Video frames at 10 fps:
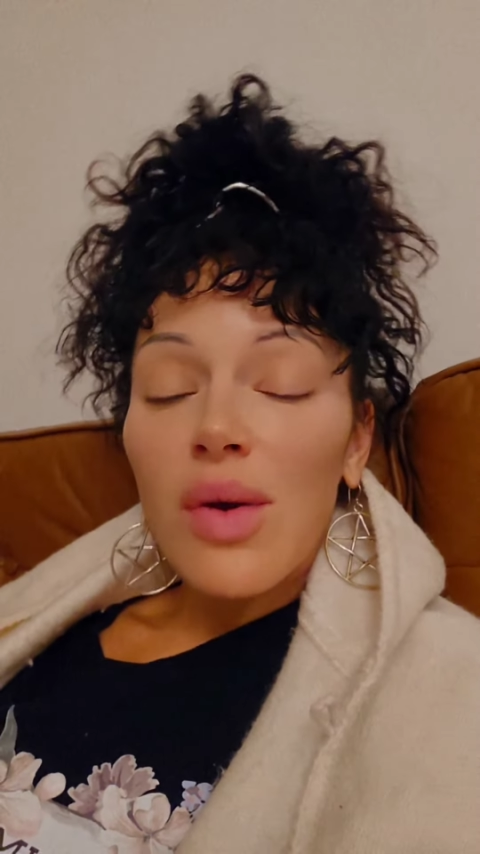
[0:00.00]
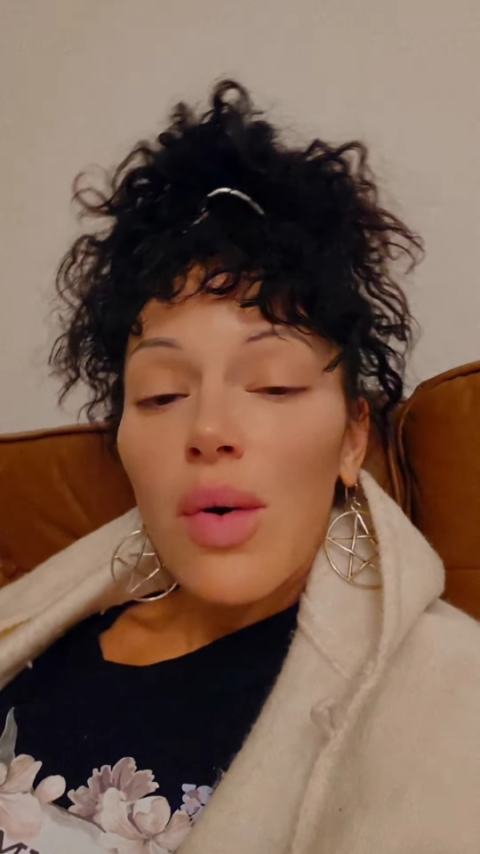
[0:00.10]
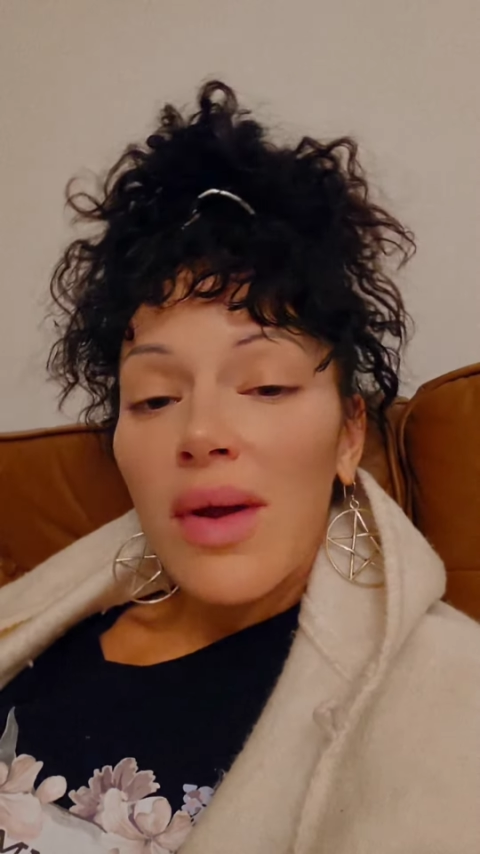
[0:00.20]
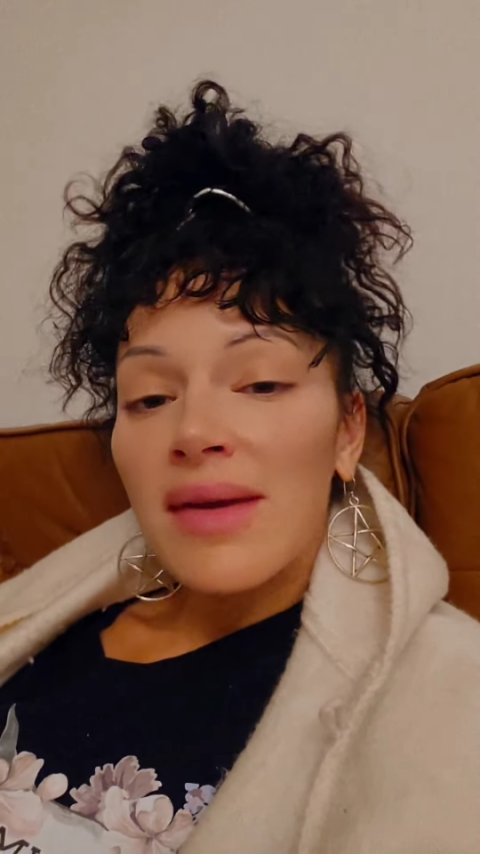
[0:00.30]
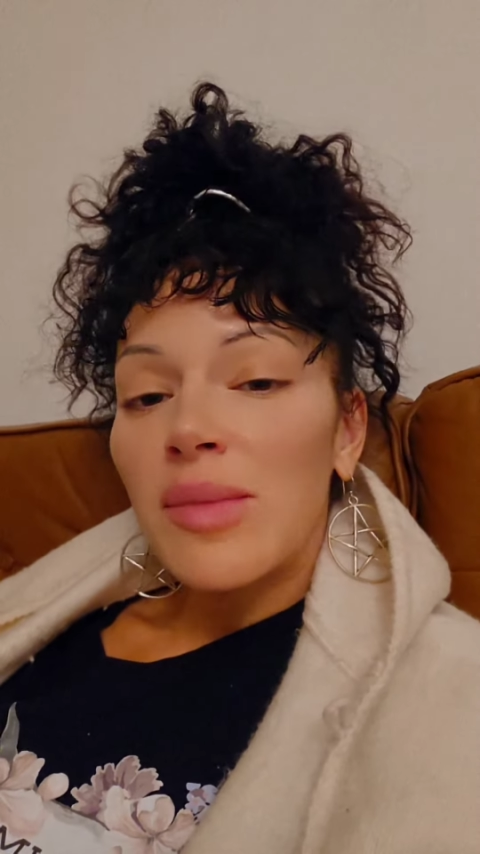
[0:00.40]

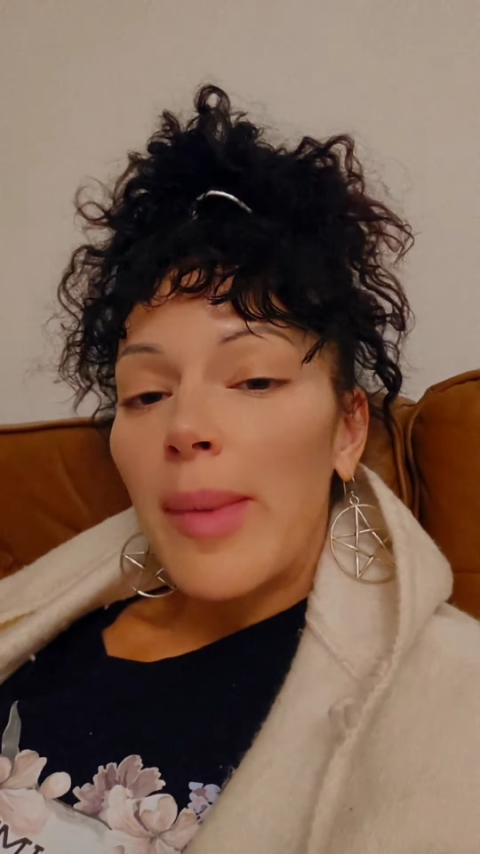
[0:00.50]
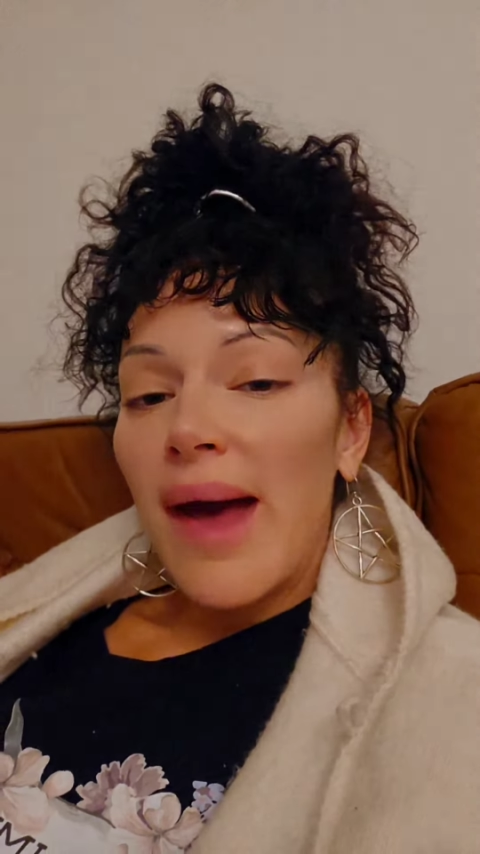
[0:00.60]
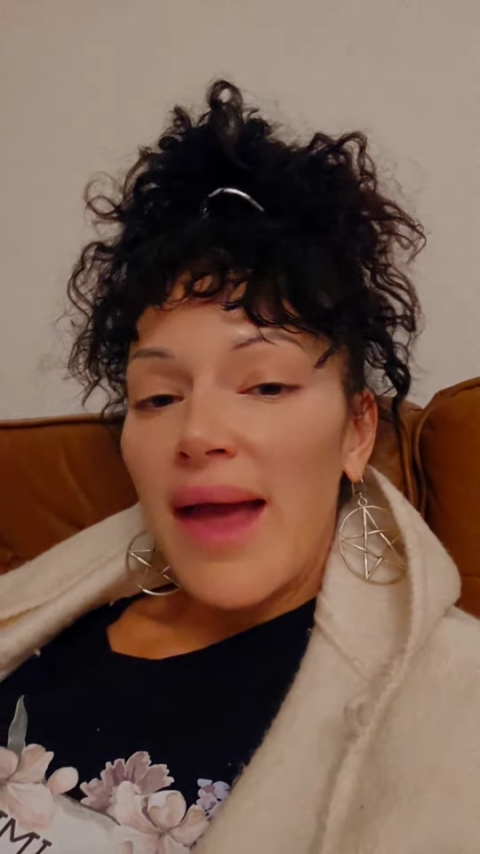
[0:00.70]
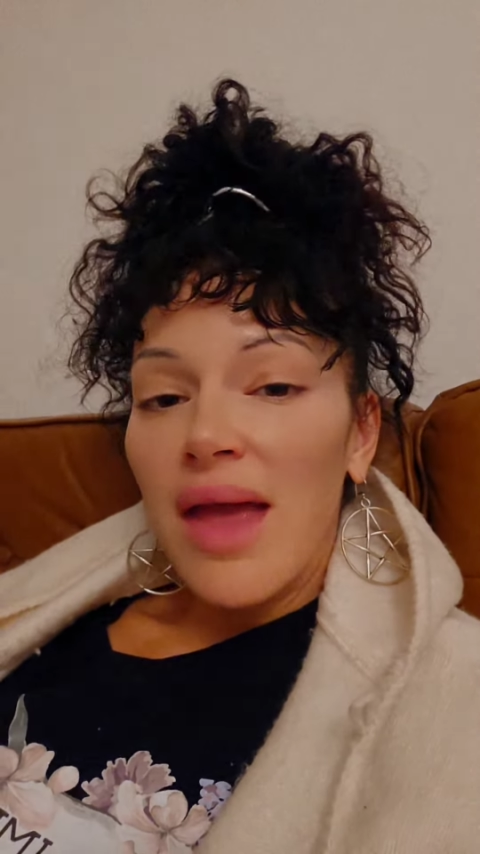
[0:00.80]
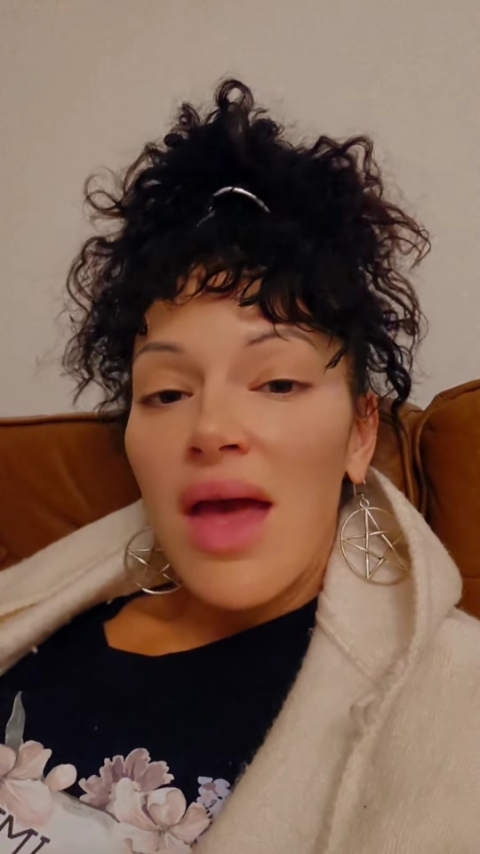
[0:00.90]
coined
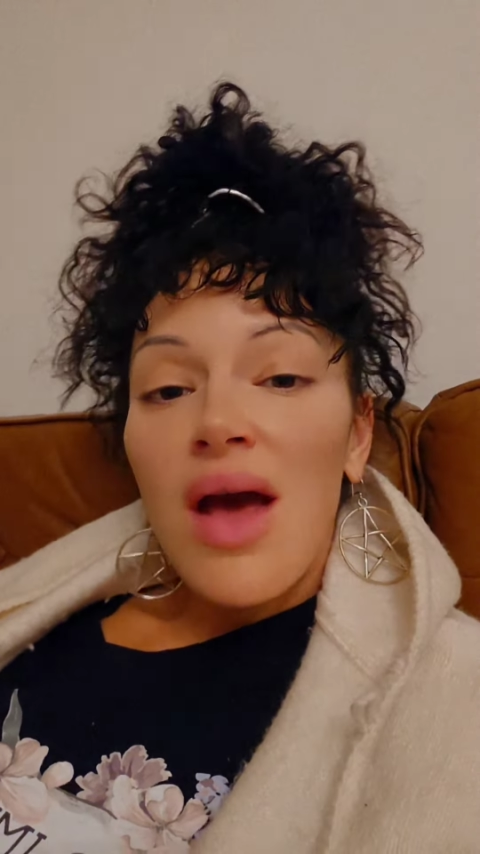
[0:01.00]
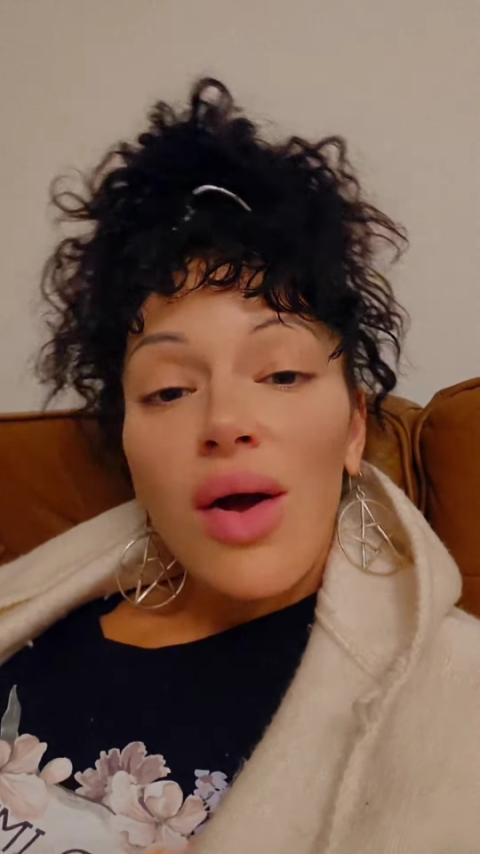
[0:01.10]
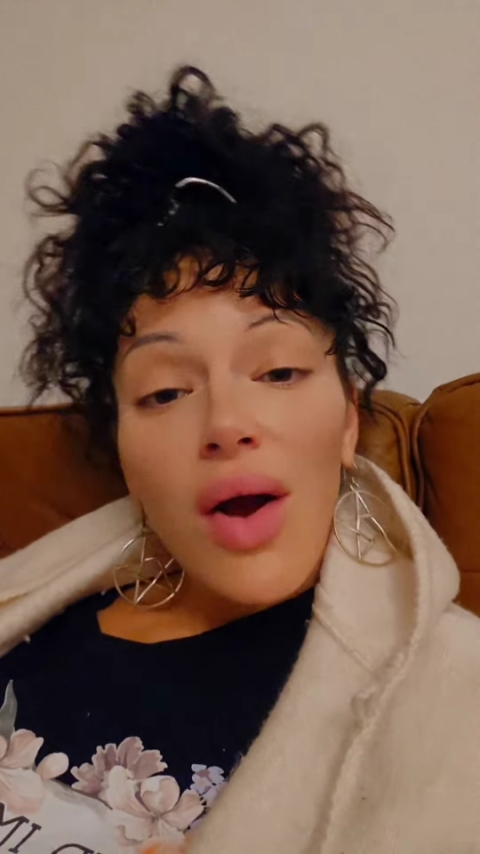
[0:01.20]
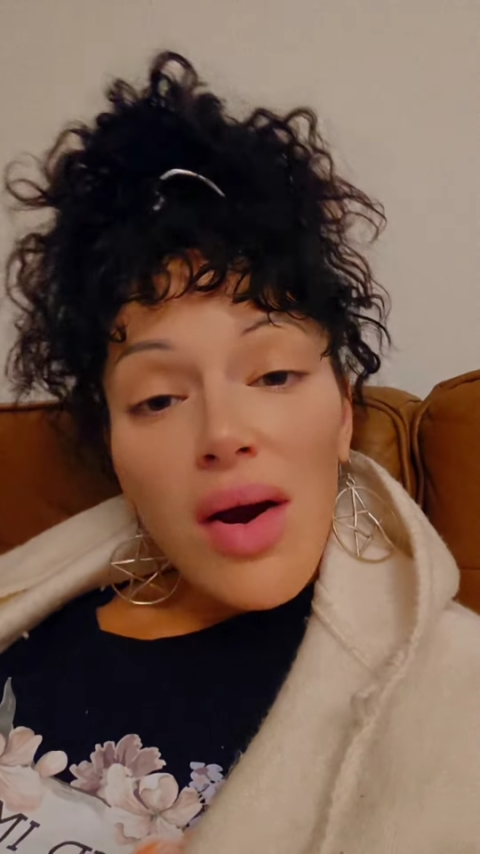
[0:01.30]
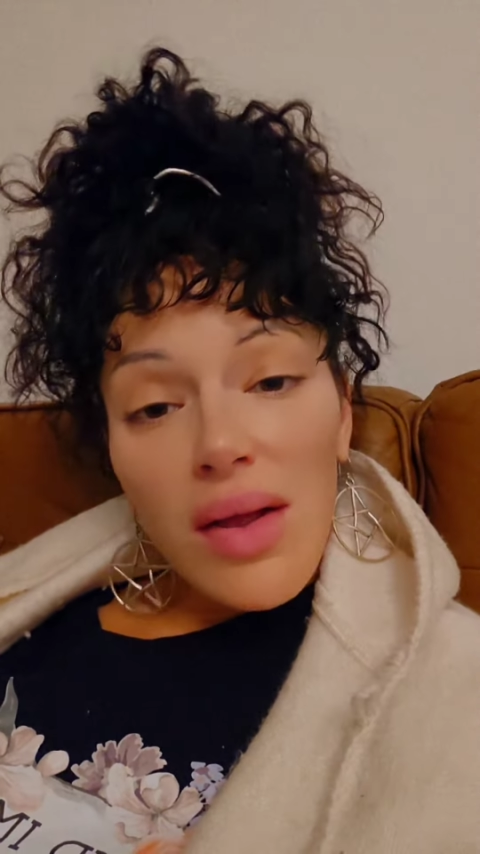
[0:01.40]
by
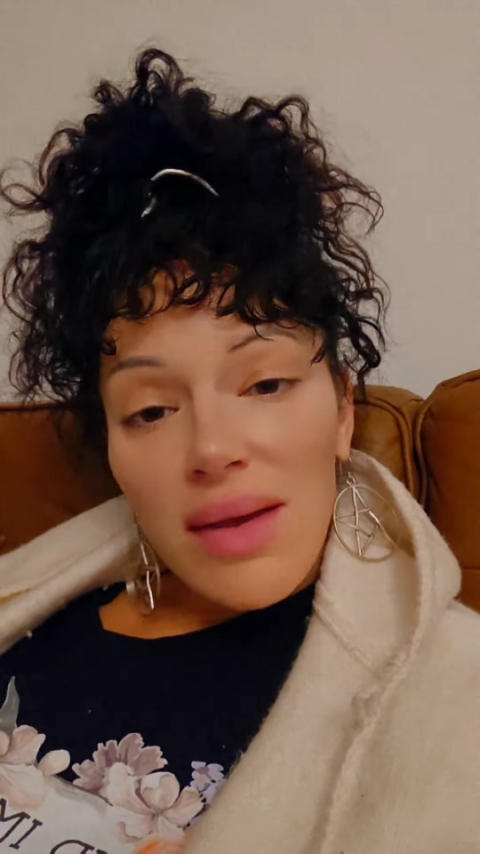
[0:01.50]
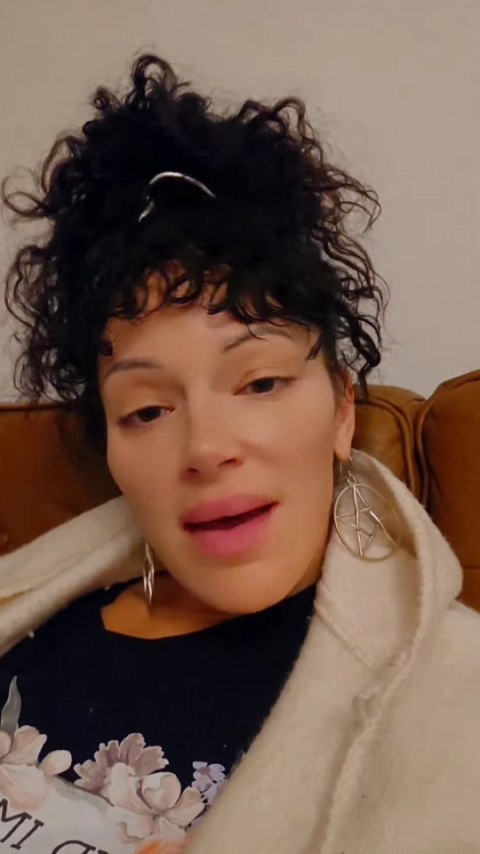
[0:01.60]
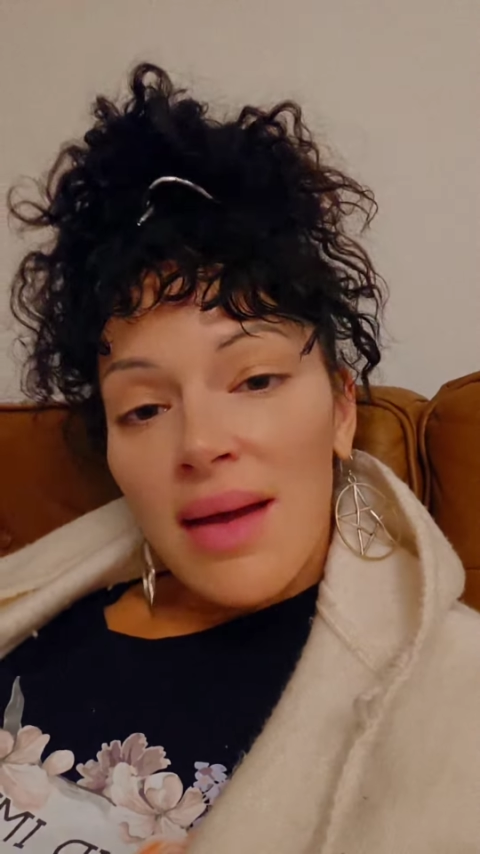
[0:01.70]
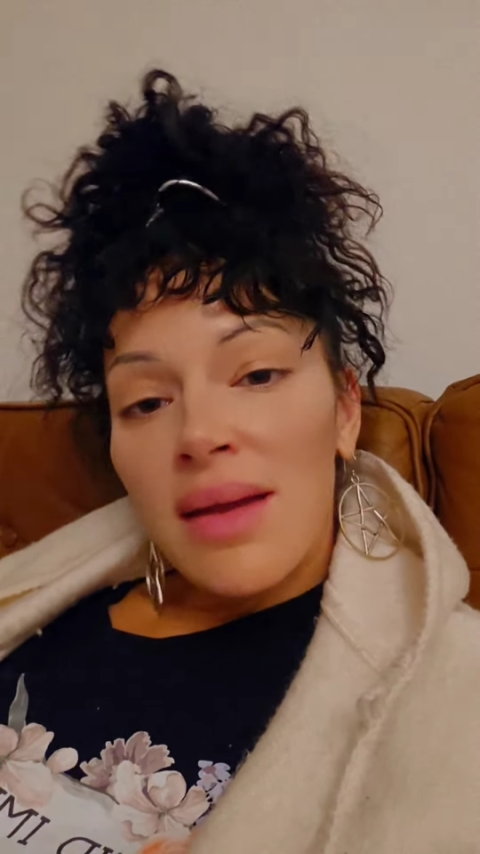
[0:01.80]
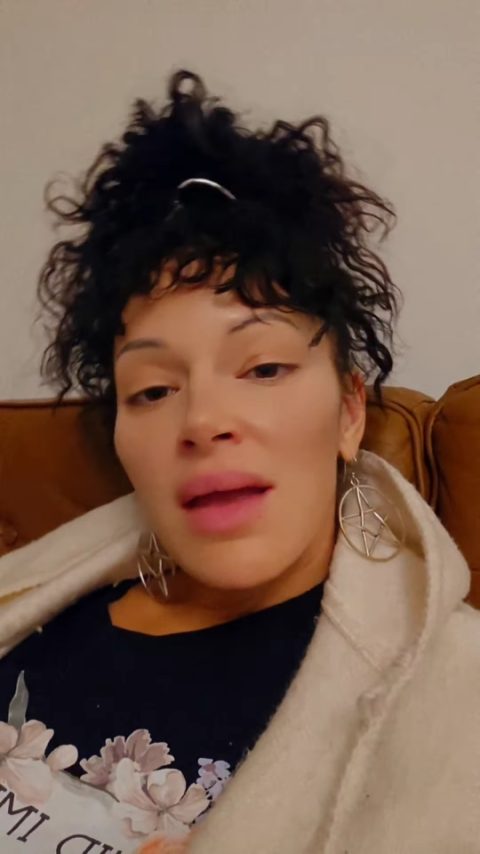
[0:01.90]
Carl
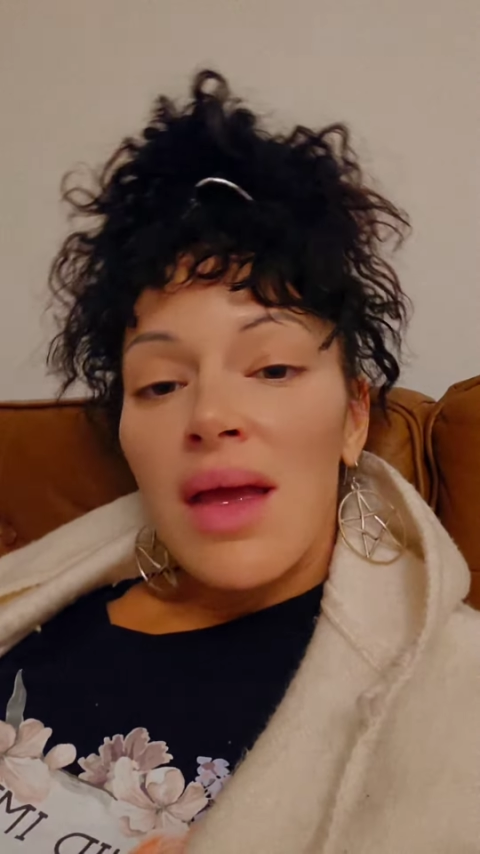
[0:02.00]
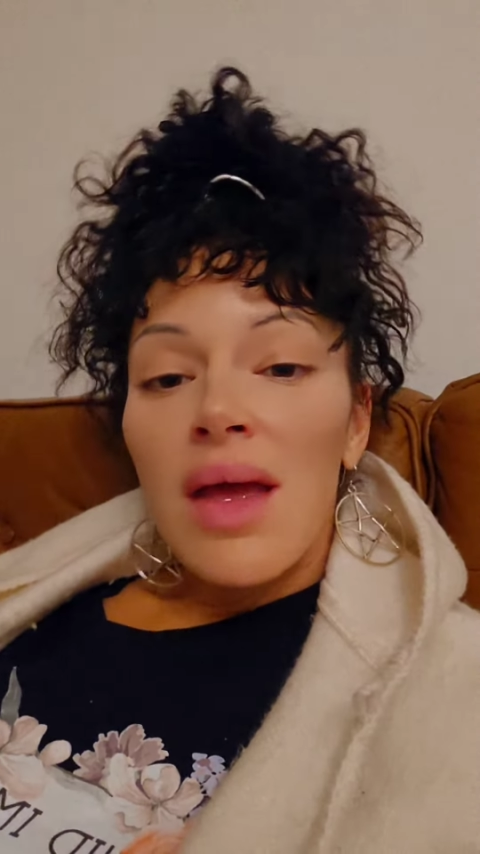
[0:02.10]
Jung